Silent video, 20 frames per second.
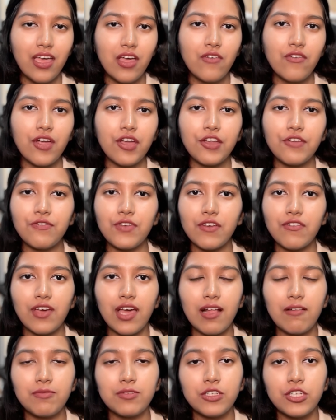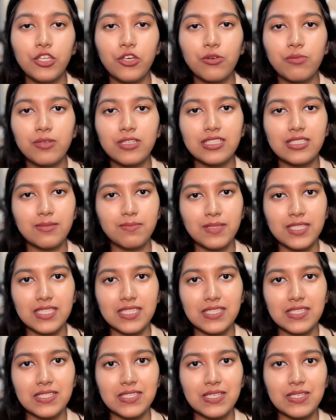wherein we've helped numerous
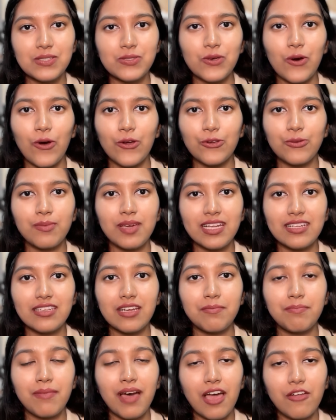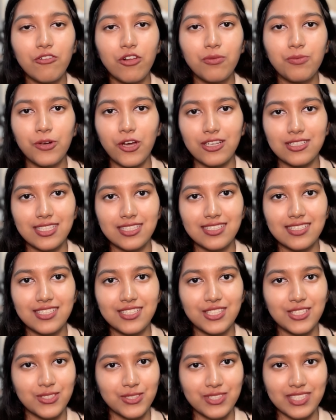businesses automate their manual
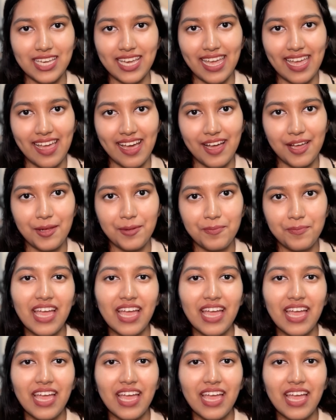processes using AI.